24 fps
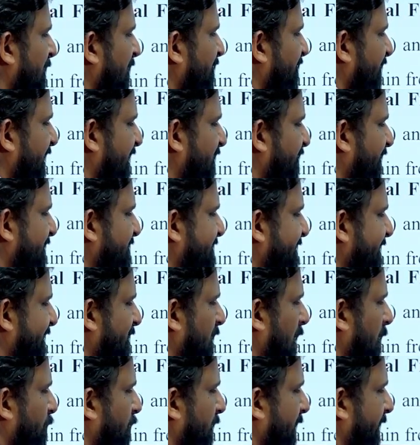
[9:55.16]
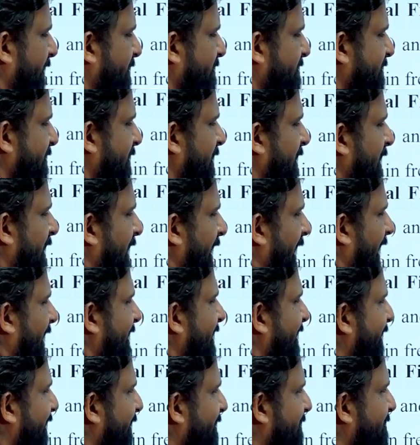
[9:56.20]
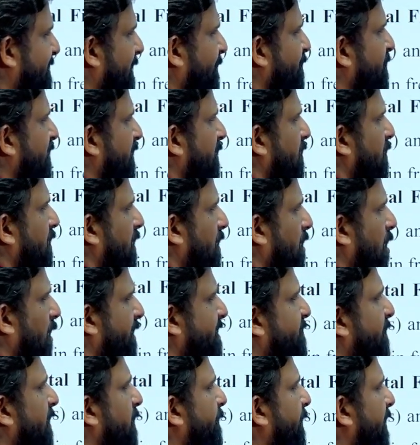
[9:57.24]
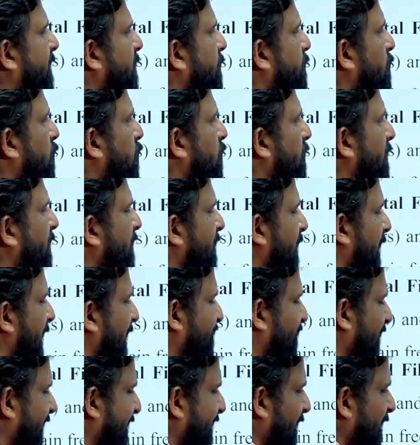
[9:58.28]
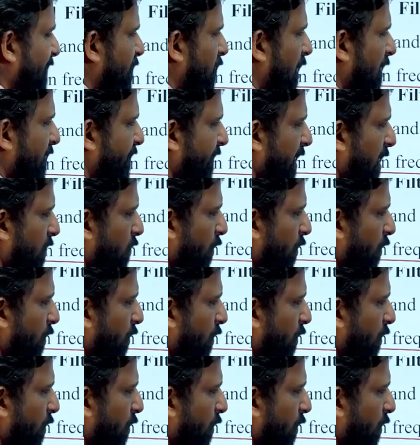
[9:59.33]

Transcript: frequency components, and here some noise will be removed, and finally what we are